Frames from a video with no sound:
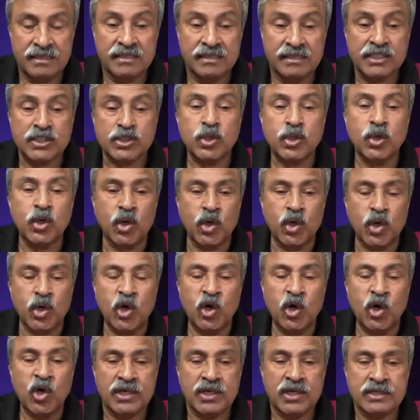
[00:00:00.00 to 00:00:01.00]

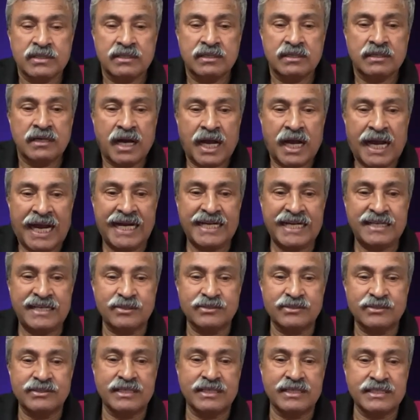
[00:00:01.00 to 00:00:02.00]
Though
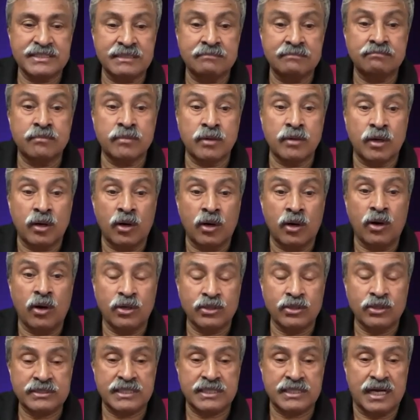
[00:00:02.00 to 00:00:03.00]
hydrogen is the
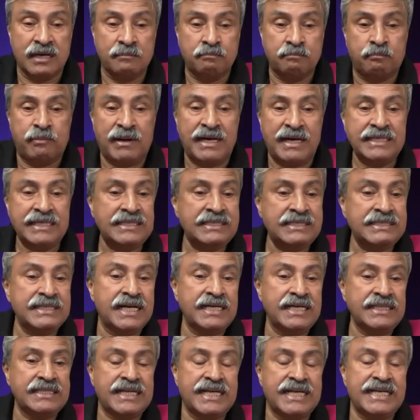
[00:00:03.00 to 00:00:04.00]
most
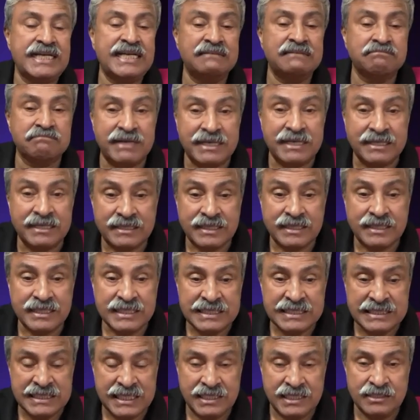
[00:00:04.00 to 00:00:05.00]
abundant element
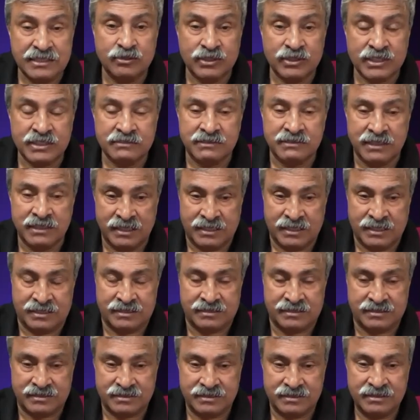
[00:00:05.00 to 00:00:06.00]
in the
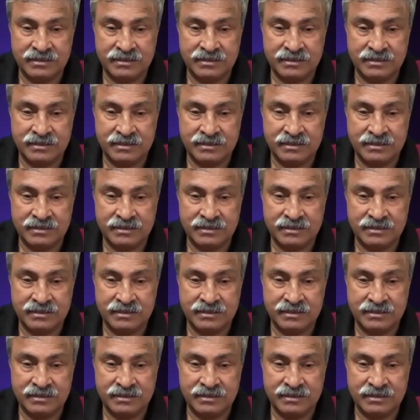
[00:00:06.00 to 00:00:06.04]
universe,